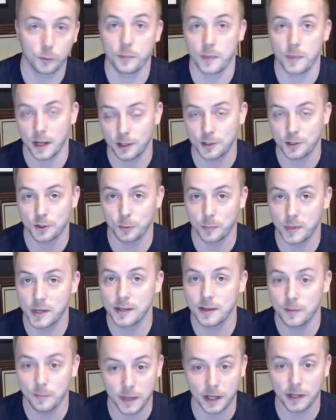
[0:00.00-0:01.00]
manage
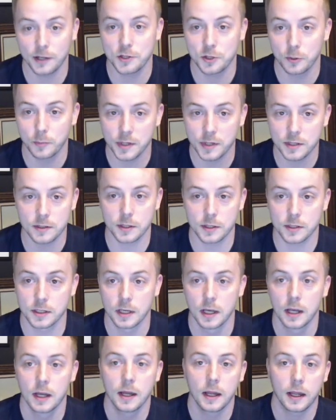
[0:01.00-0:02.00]
your
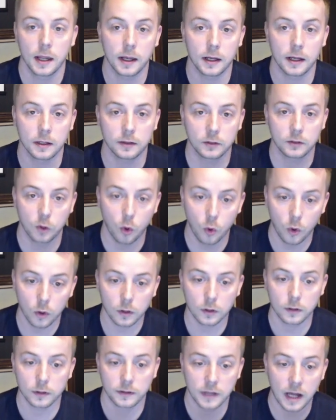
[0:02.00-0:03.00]
business, and it
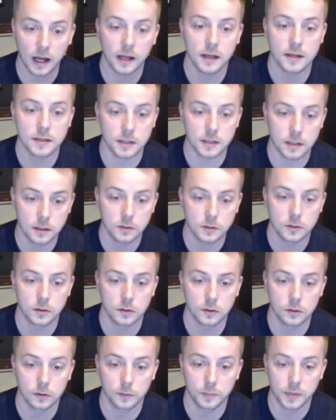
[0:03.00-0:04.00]
ties
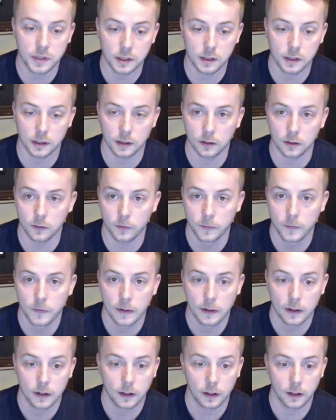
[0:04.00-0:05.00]
into the P&L
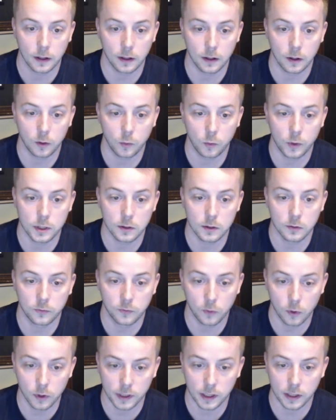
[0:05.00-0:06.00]
when you're
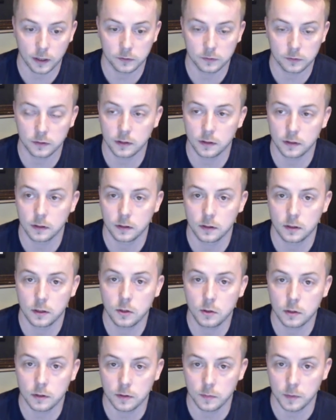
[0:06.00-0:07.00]
forecasting
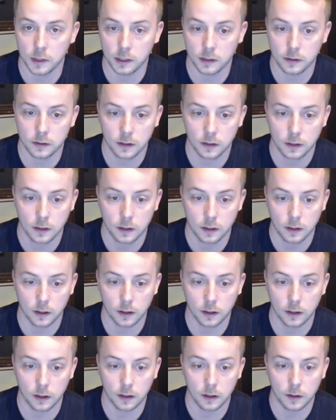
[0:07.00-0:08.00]
unit demand
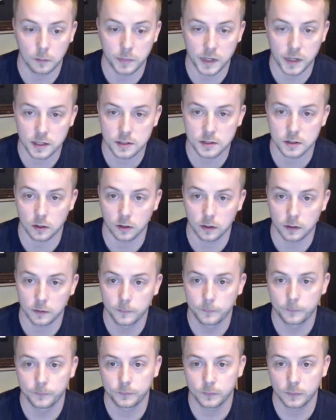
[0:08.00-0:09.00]
based
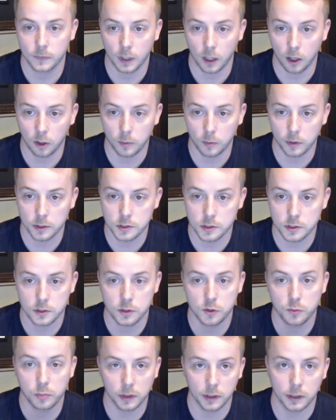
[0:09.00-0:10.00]
on how much
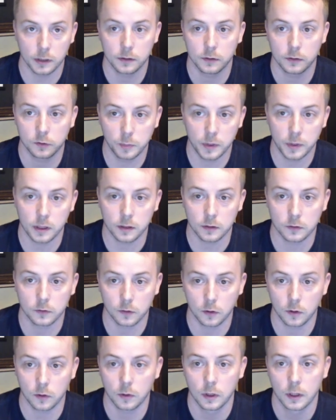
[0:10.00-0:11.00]
you plan to spend.
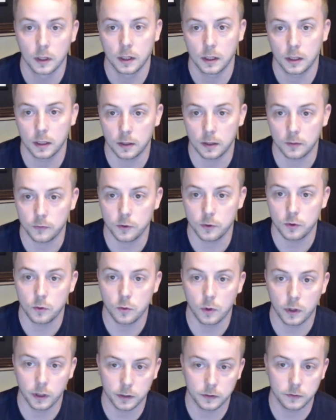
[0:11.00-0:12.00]
So if you
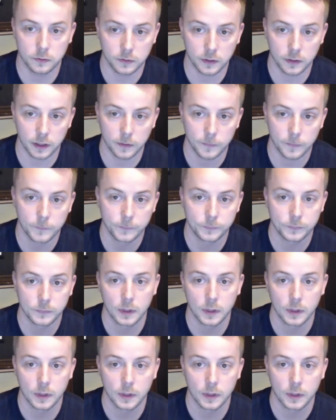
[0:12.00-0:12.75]
wanted to set,